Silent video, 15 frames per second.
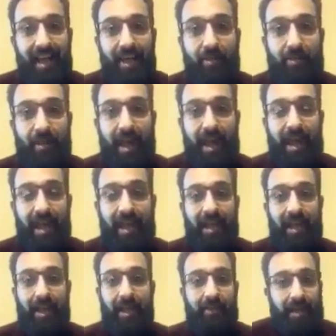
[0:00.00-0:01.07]

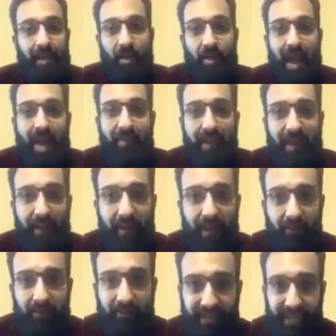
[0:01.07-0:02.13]
they don't have
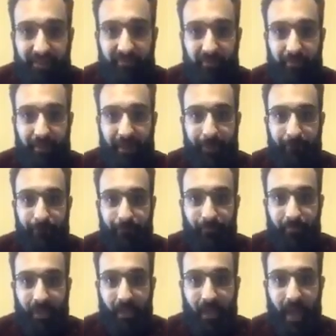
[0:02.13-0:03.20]
anything to say to me.
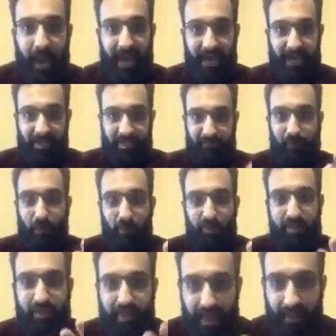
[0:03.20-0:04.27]
I
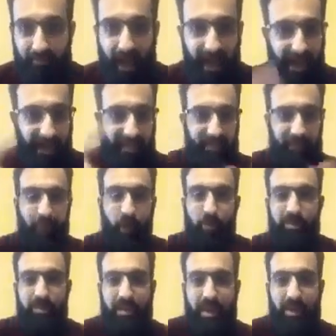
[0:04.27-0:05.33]
exposed them. I
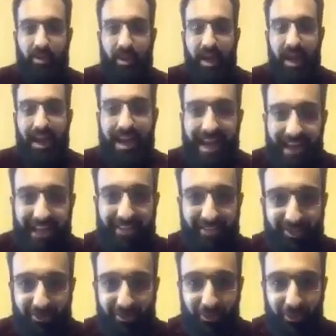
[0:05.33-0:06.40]
exposed their
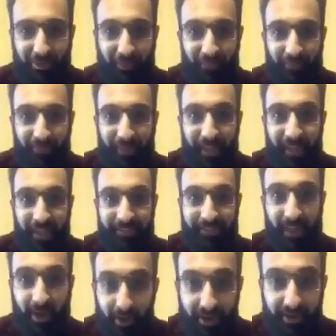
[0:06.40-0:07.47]
links to
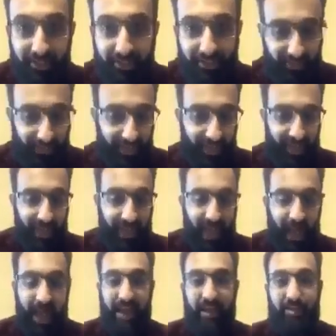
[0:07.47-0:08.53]
terrorists.
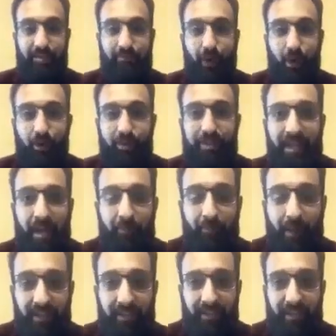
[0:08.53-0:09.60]
I exposed their
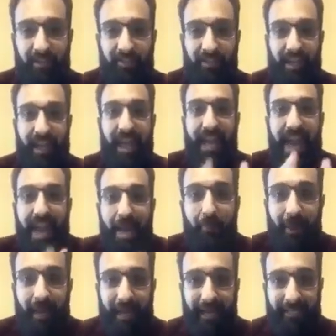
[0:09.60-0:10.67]
presidency
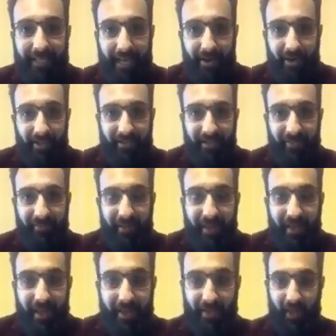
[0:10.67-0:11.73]
enabling terrorism.
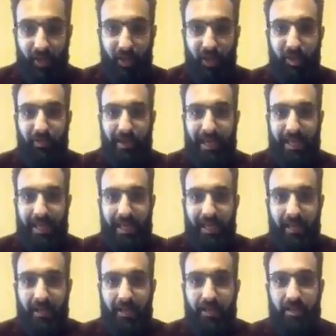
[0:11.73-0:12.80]
They couldn't do
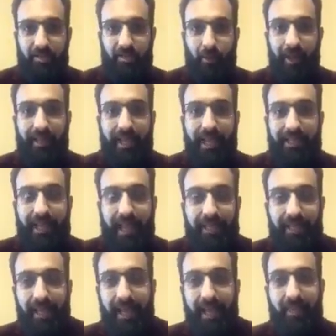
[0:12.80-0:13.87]
anything. So what they
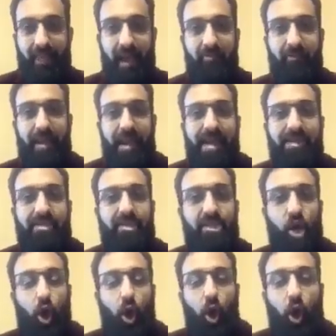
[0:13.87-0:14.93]
did, they
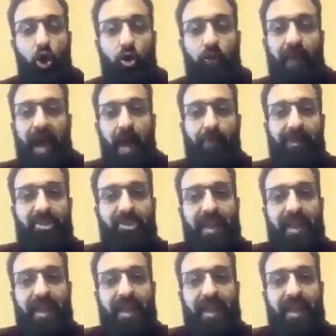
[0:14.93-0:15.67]
released all of our